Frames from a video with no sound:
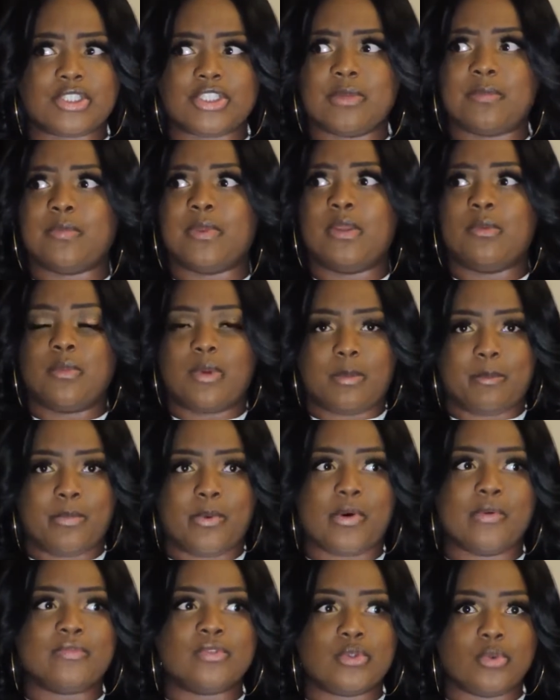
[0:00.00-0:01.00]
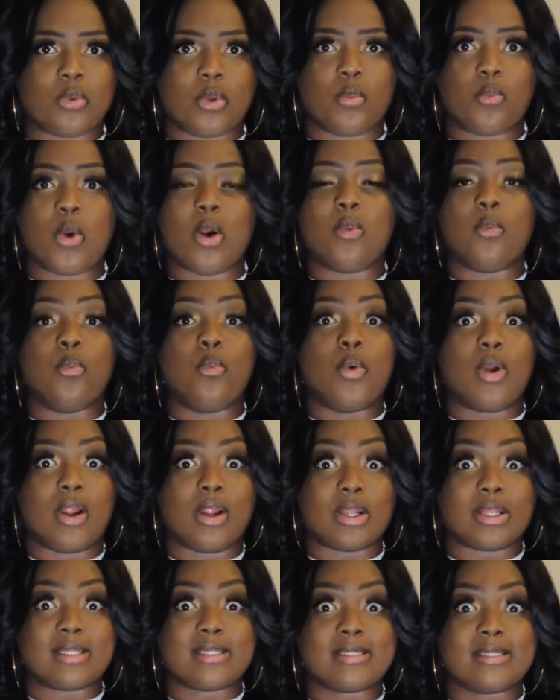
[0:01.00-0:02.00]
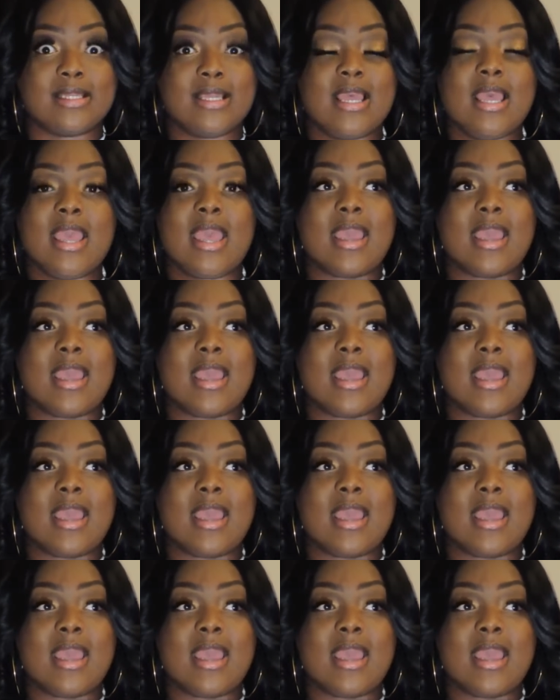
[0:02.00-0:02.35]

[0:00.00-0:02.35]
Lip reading: It should be we're both doing what works.